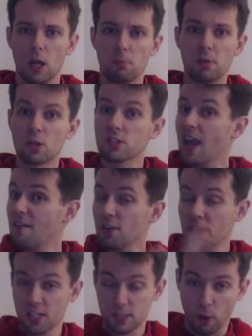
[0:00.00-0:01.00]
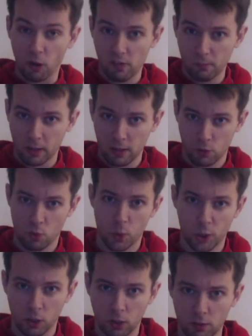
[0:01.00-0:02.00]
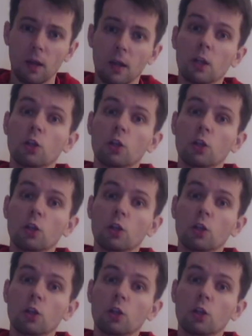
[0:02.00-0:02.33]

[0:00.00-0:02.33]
because everything's possible in your world,